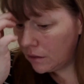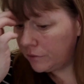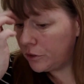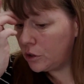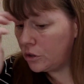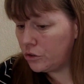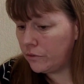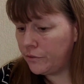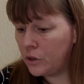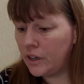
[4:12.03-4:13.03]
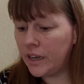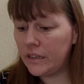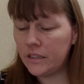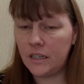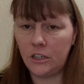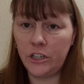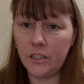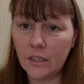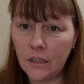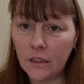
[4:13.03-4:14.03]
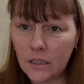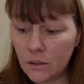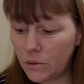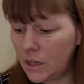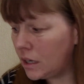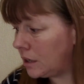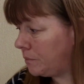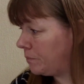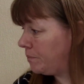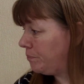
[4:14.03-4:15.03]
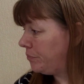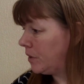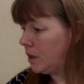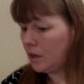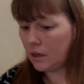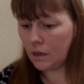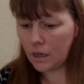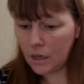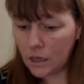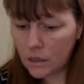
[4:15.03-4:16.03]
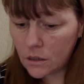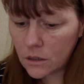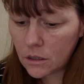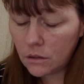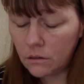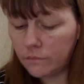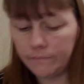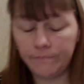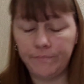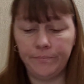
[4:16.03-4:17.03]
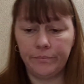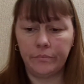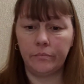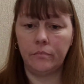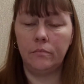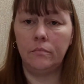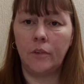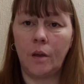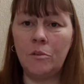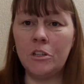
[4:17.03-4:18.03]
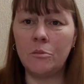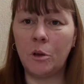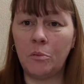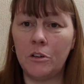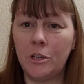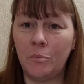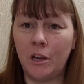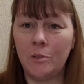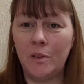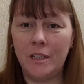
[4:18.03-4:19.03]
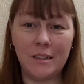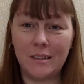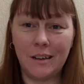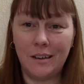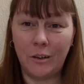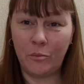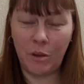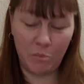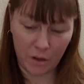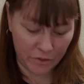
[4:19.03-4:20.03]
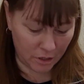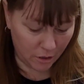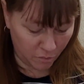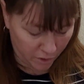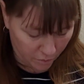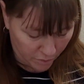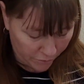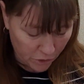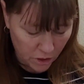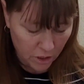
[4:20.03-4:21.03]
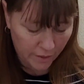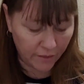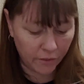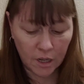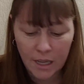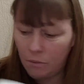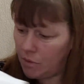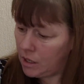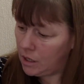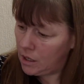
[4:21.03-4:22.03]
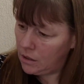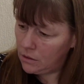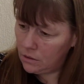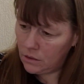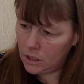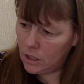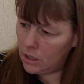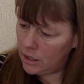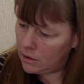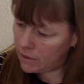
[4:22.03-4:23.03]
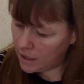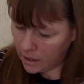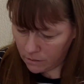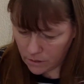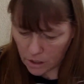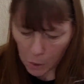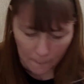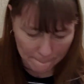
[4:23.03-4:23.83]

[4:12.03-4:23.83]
448 stitches this week. And I'm used to my project bags being to the side of me, but I've started putting them in front so I haven't got to keep turning around.